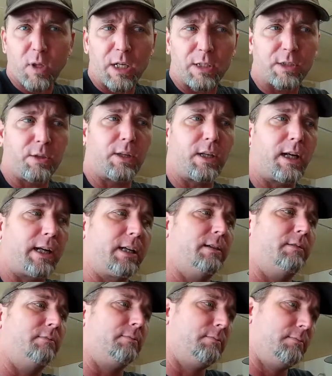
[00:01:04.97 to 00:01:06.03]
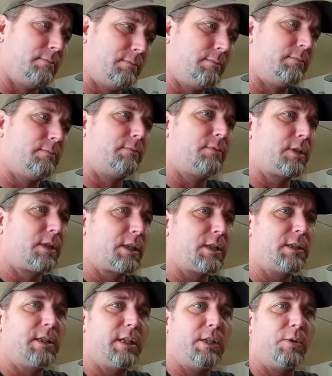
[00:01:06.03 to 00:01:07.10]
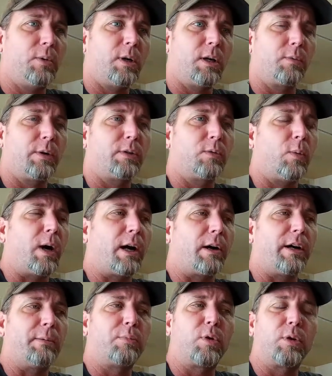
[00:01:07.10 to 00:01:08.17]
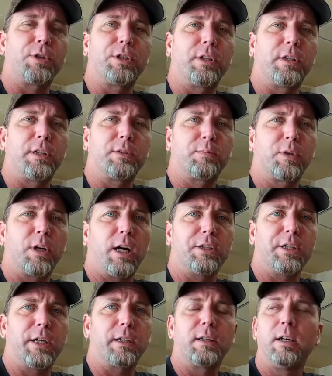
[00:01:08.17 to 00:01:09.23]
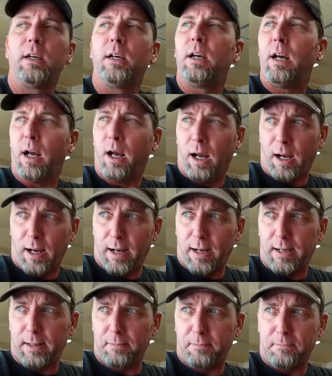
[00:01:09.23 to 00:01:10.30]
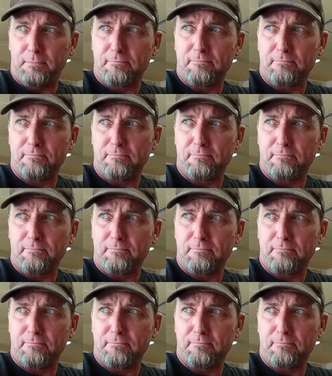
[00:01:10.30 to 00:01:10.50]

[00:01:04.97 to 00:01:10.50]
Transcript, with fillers: so that I can continue on with the wiring portion of this project. Um,